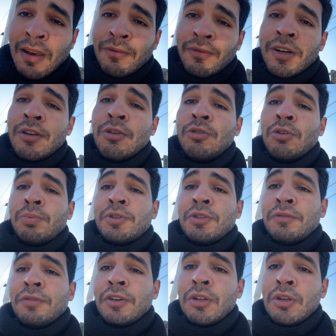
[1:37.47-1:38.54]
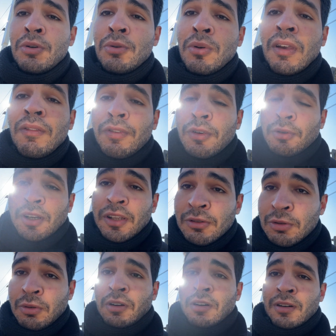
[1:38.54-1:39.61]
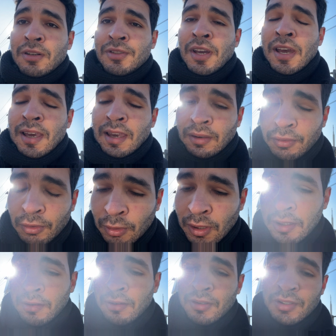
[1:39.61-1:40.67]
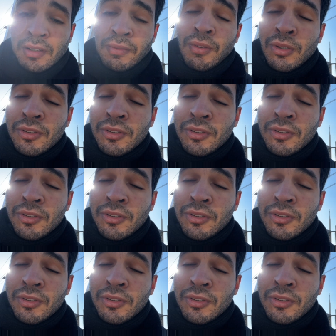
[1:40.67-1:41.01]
a very good option for you if you're into cars, if you like cars, if you